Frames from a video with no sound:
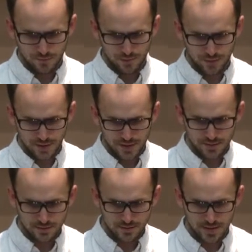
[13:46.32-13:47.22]

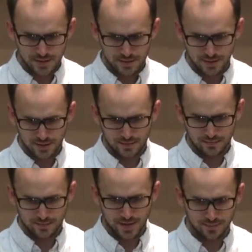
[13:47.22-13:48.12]

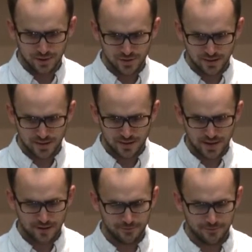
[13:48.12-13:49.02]
That project there, I
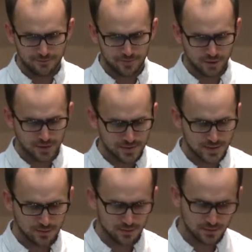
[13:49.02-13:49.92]
have scripts
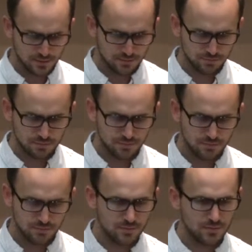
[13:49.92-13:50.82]
that will,
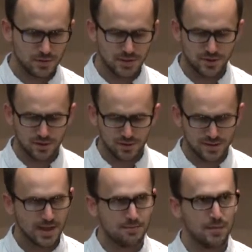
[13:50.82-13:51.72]
essentially you
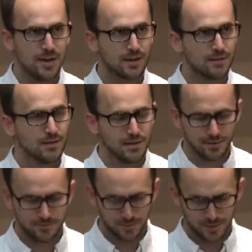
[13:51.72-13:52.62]
just type make in
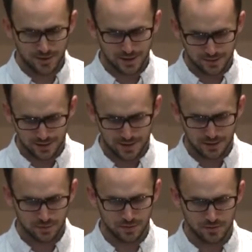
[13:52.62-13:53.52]
the firmware directory and
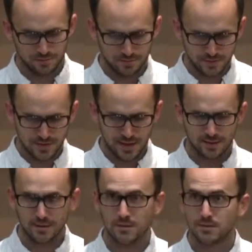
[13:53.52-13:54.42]
it will
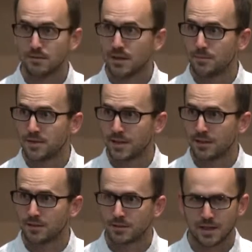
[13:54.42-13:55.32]
download a
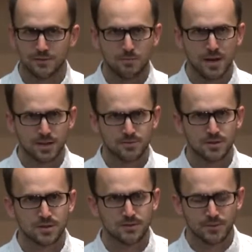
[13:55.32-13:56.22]
particular kind of a pegged
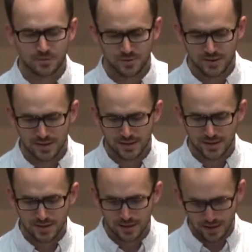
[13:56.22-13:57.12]
version of ARM
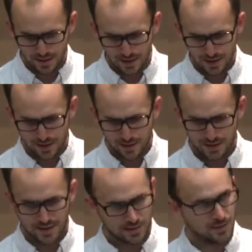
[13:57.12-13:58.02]
GCC,
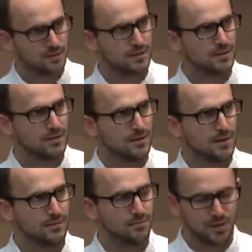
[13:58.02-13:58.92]
download
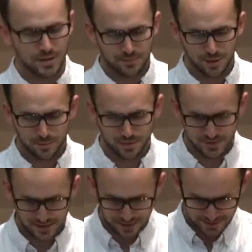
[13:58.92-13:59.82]
and build up
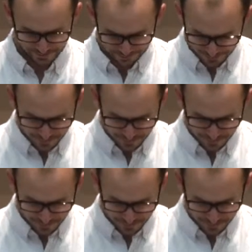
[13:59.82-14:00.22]
OpenOCD, and